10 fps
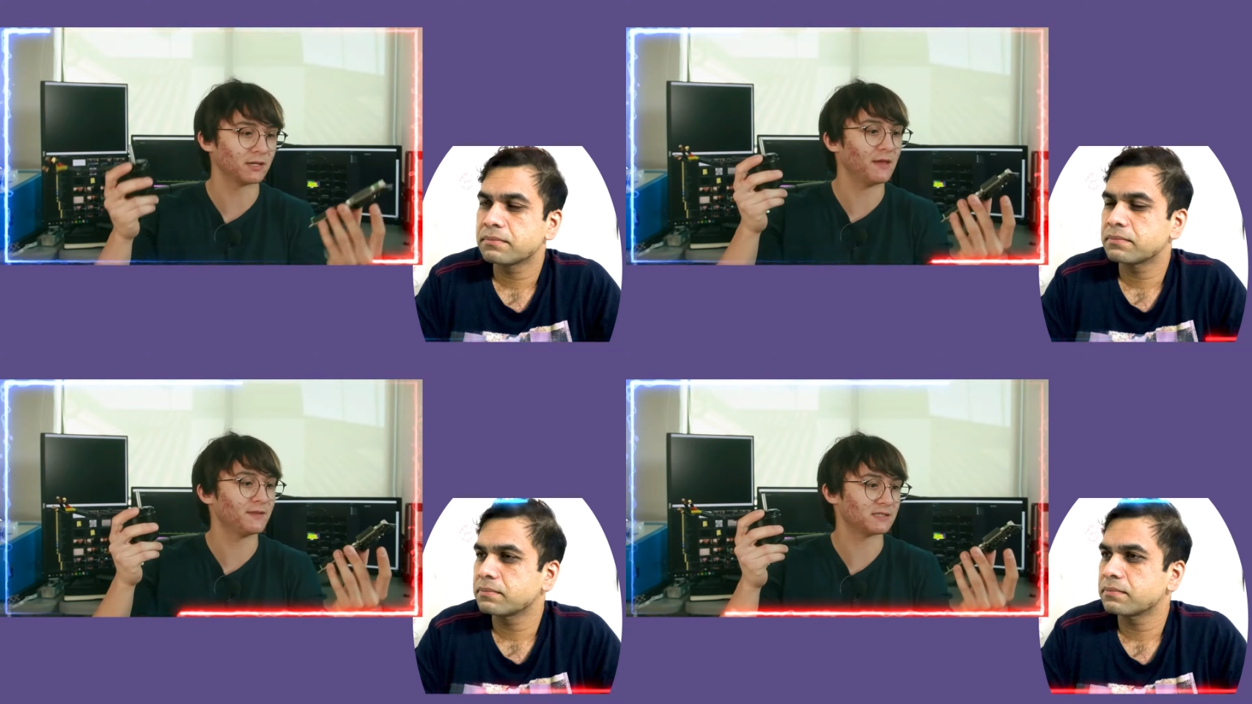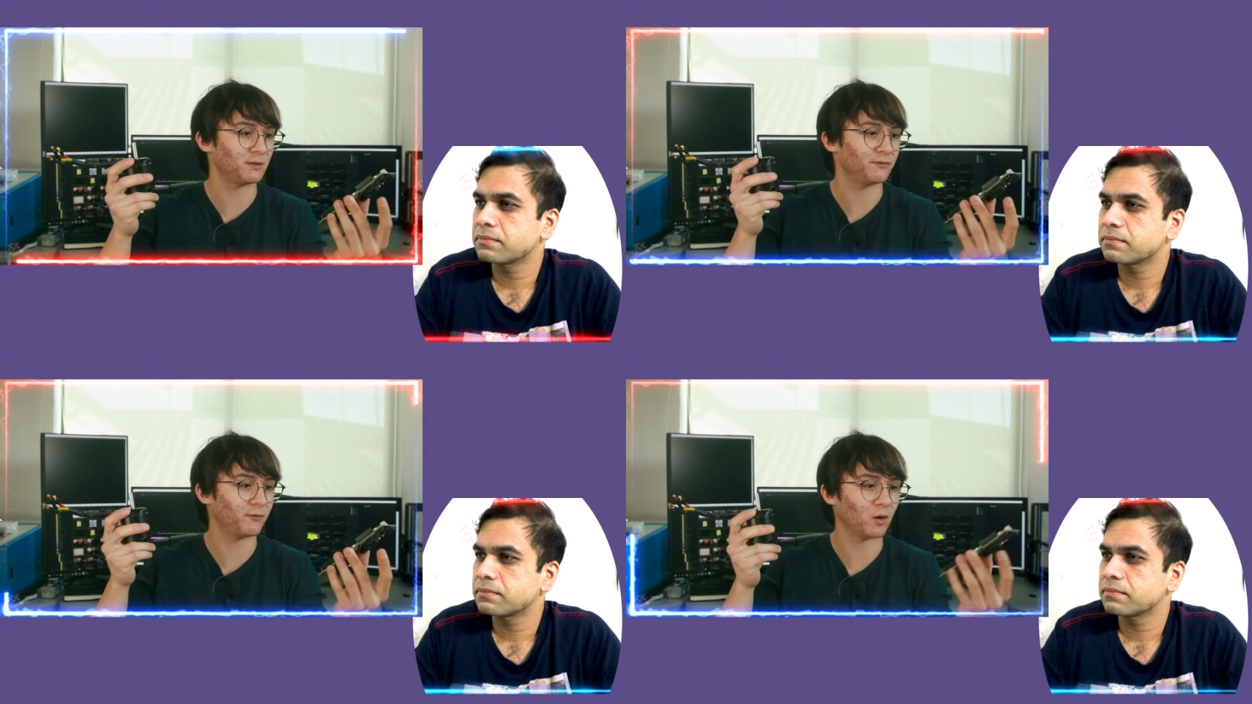Speaker 1: done
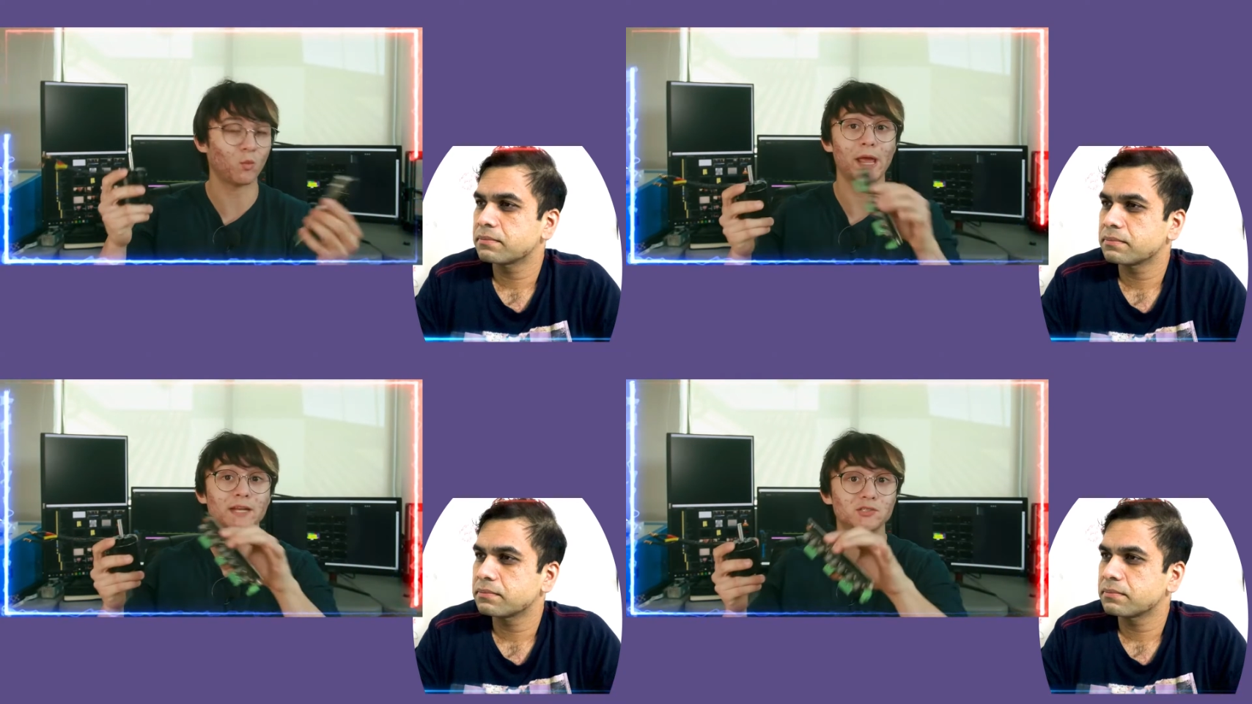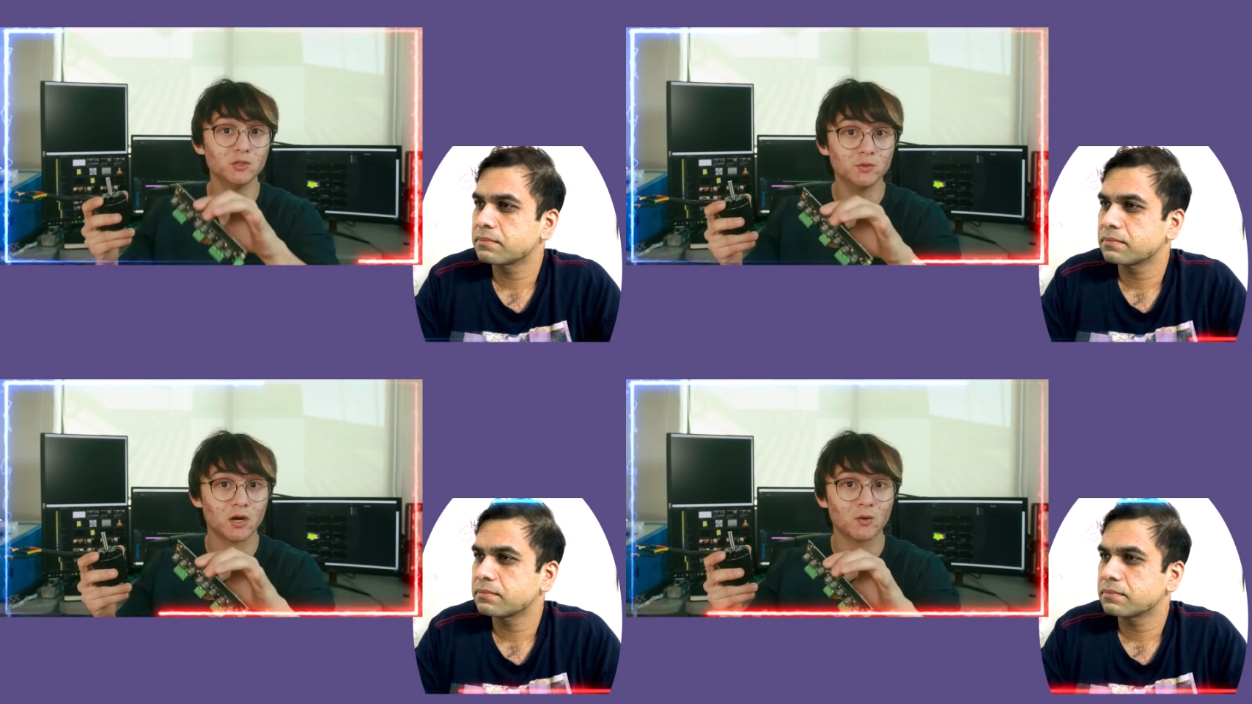this before. What I
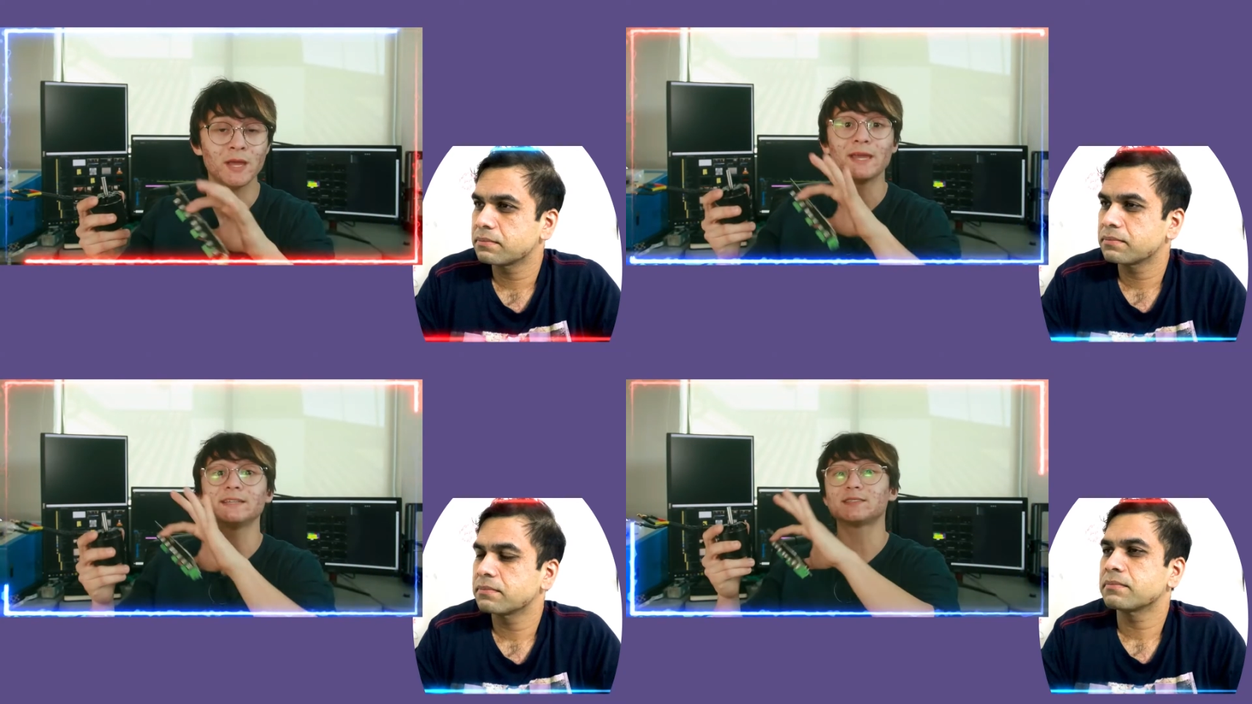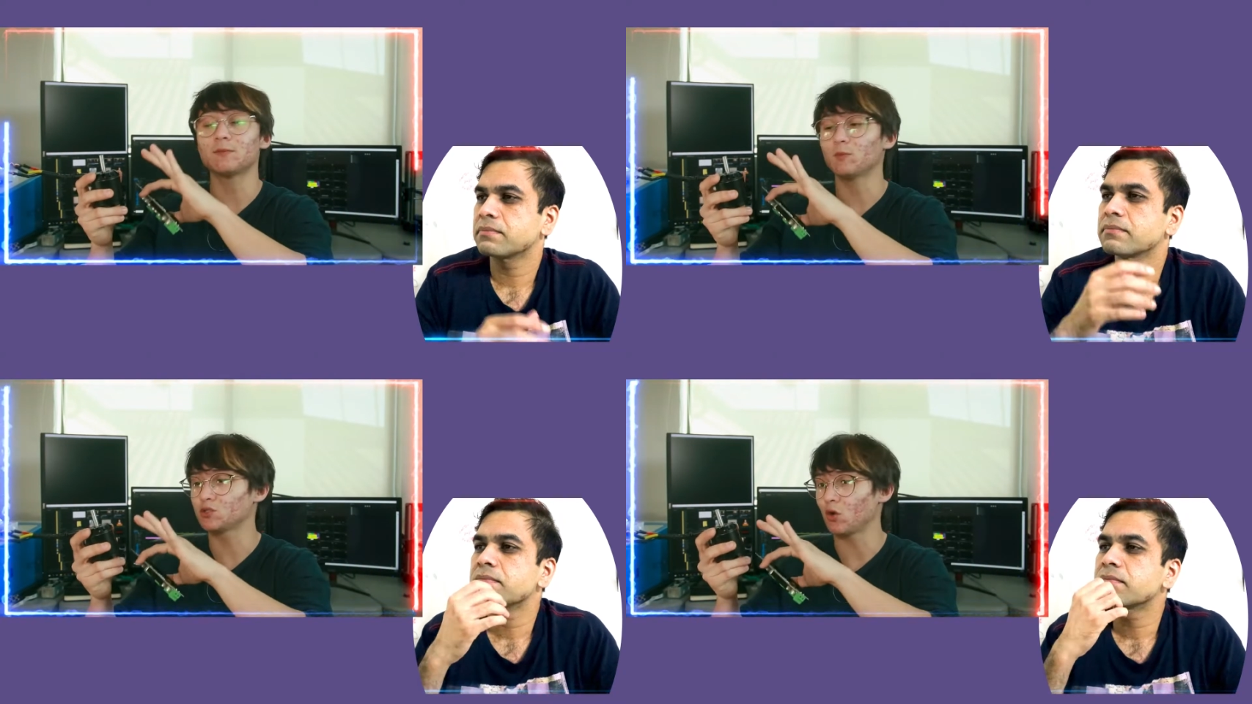do know is
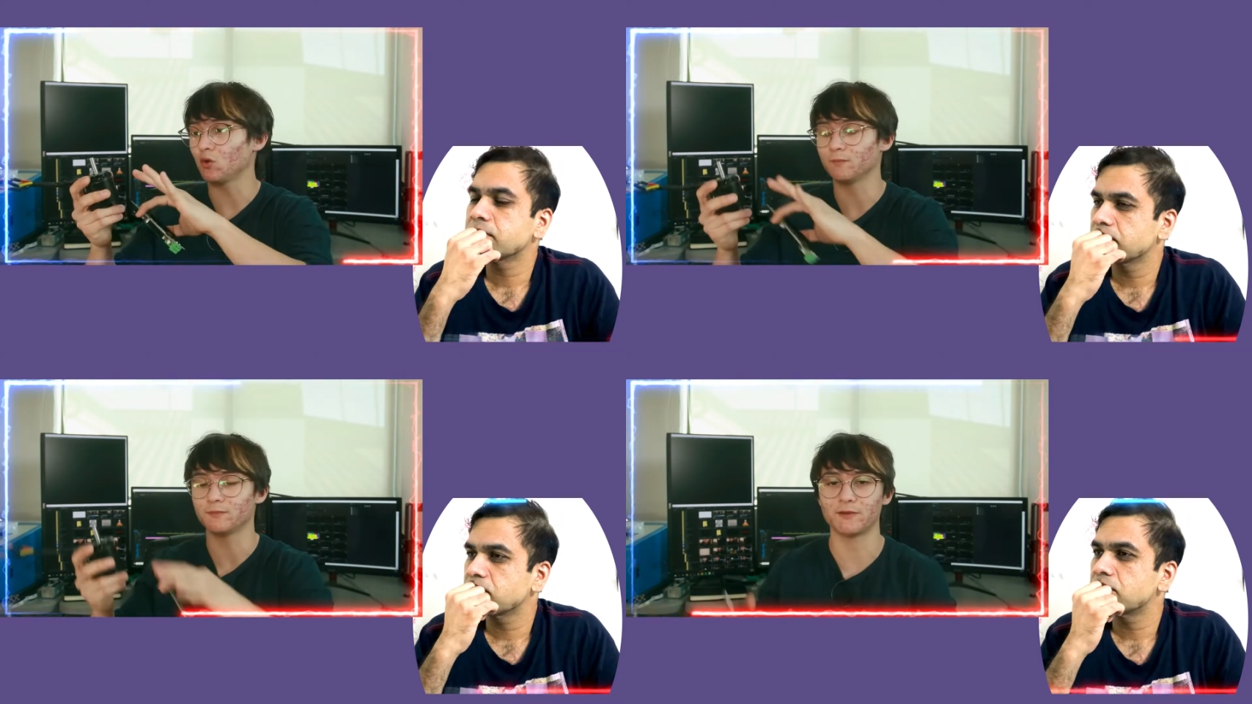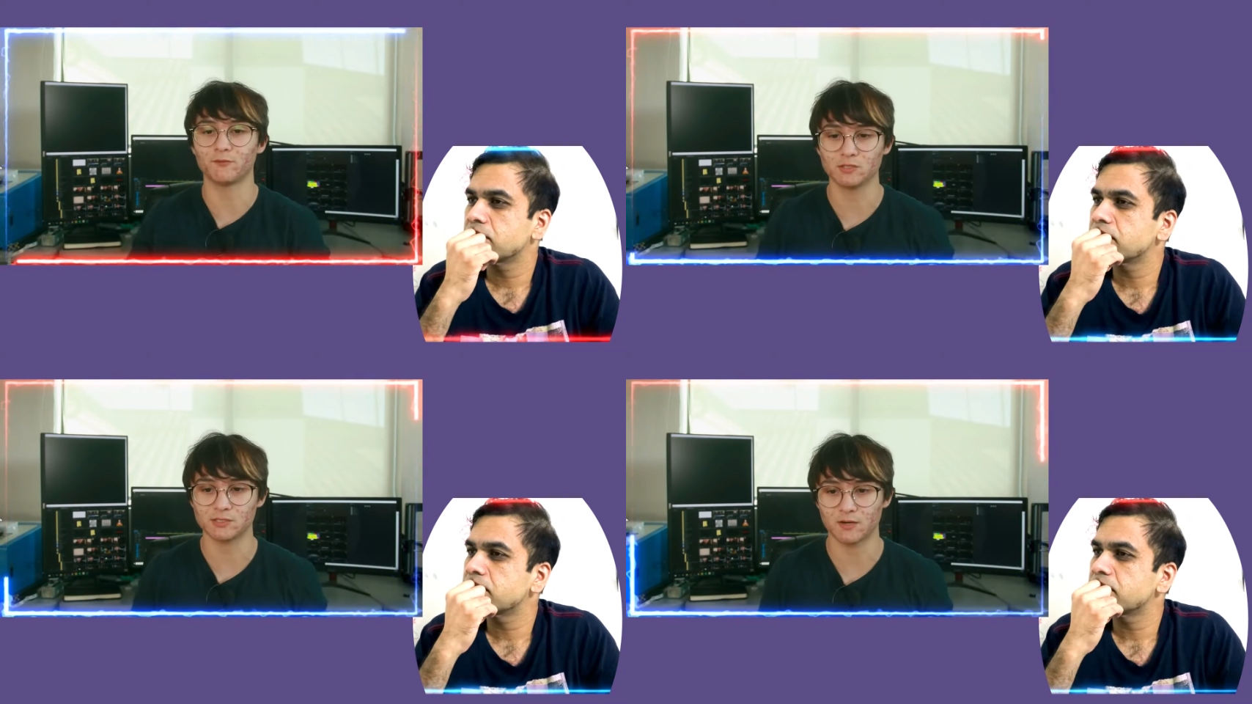someone told
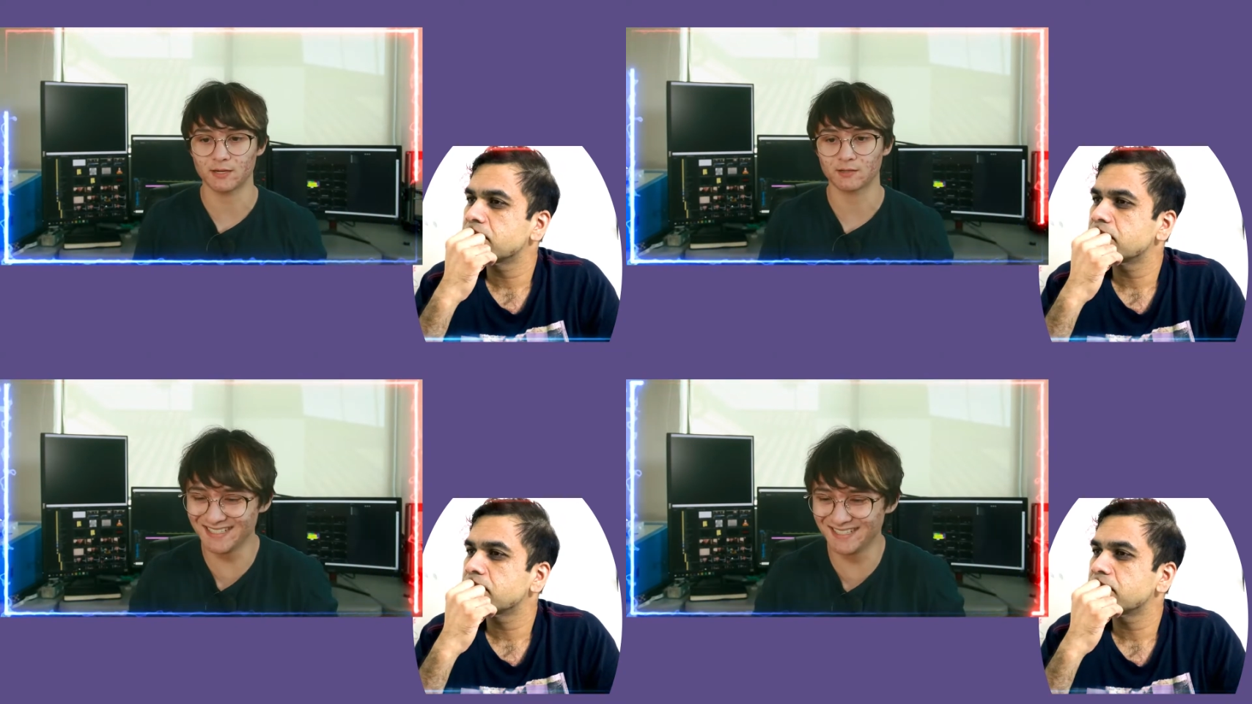my voice cracked.